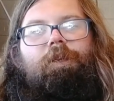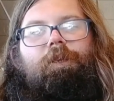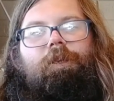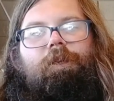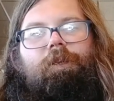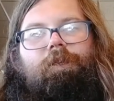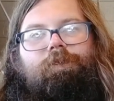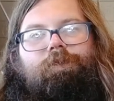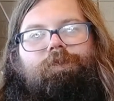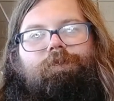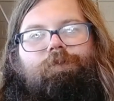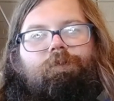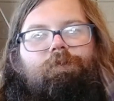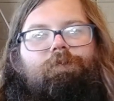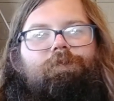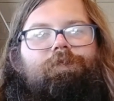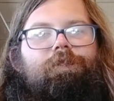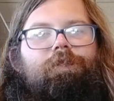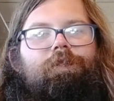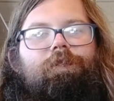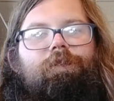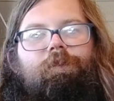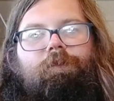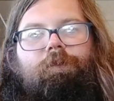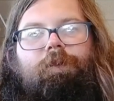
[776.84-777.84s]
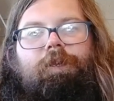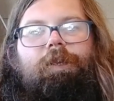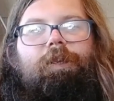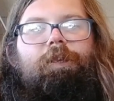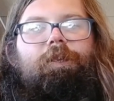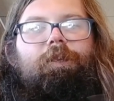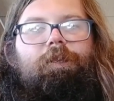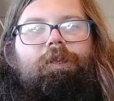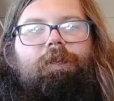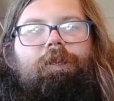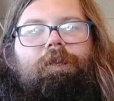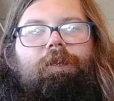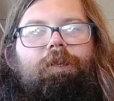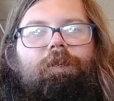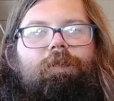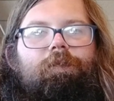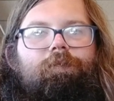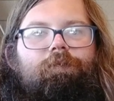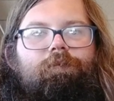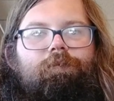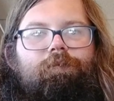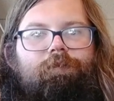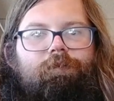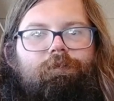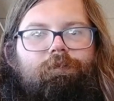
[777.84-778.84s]
and sourcing go hand in hand.
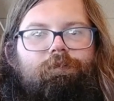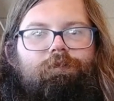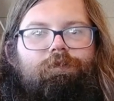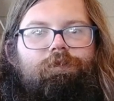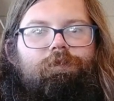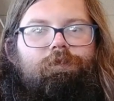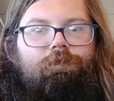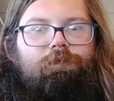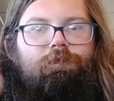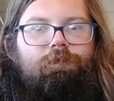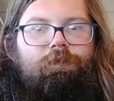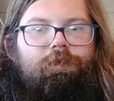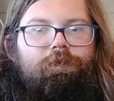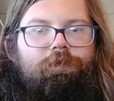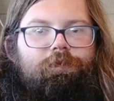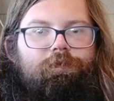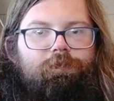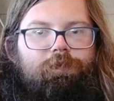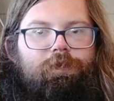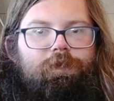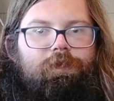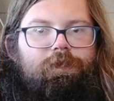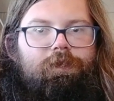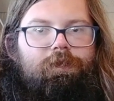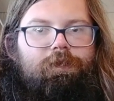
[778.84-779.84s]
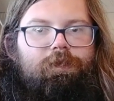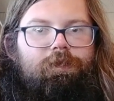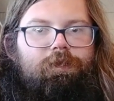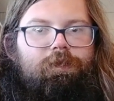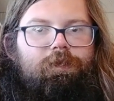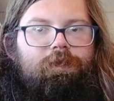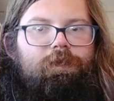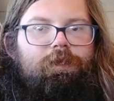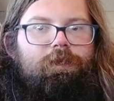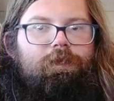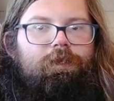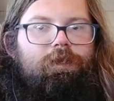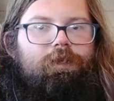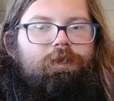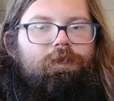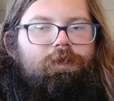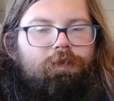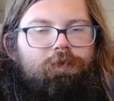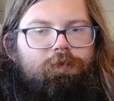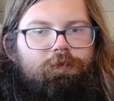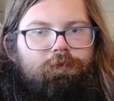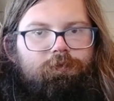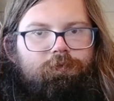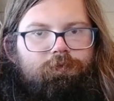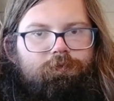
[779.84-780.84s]
So 2 and 3
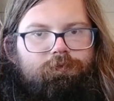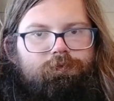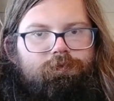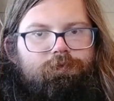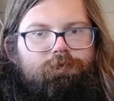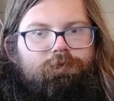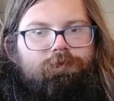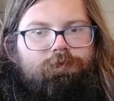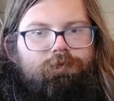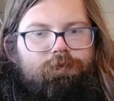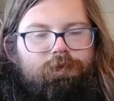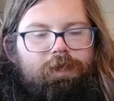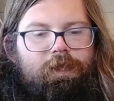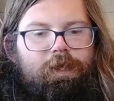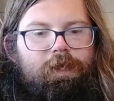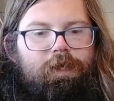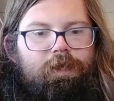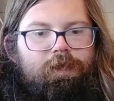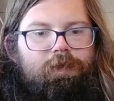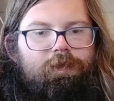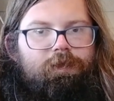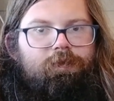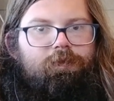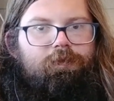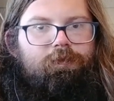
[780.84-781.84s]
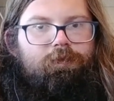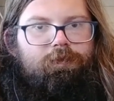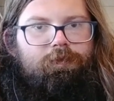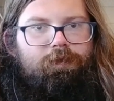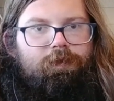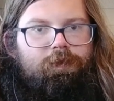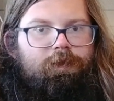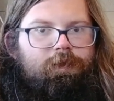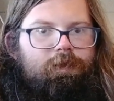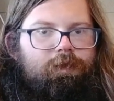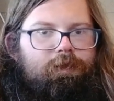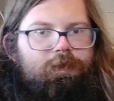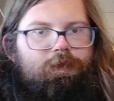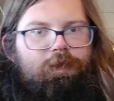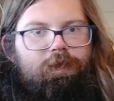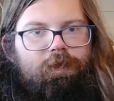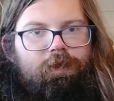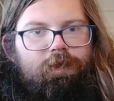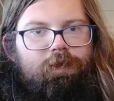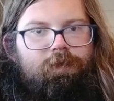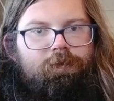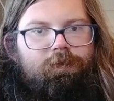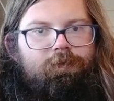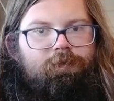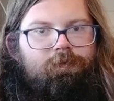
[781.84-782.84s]
go hand in
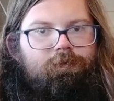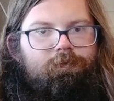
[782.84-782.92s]
hand.